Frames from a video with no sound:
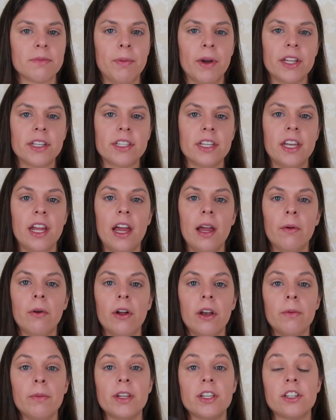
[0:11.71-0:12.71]
But today I'm
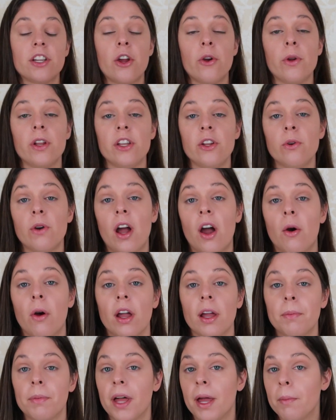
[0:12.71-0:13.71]
going to be showing you how
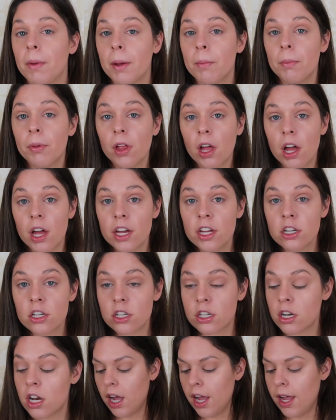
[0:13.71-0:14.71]
I apply my
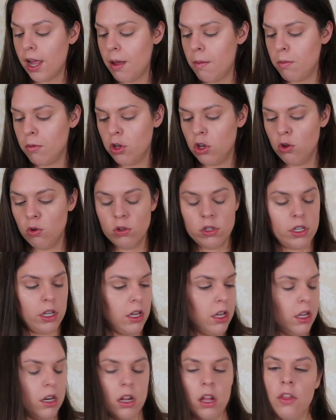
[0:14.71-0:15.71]
blush. I am
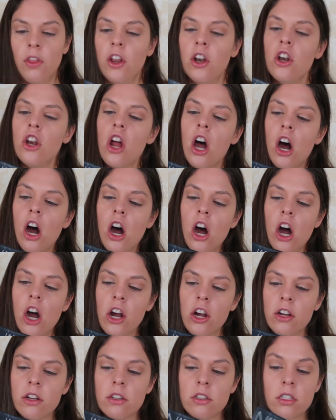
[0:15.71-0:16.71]
using the
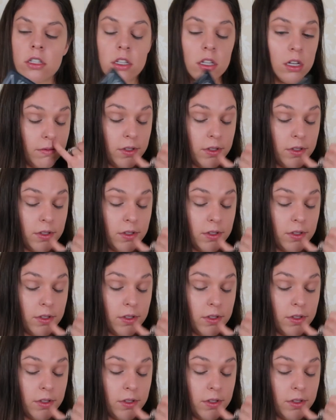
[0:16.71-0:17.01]
Nars.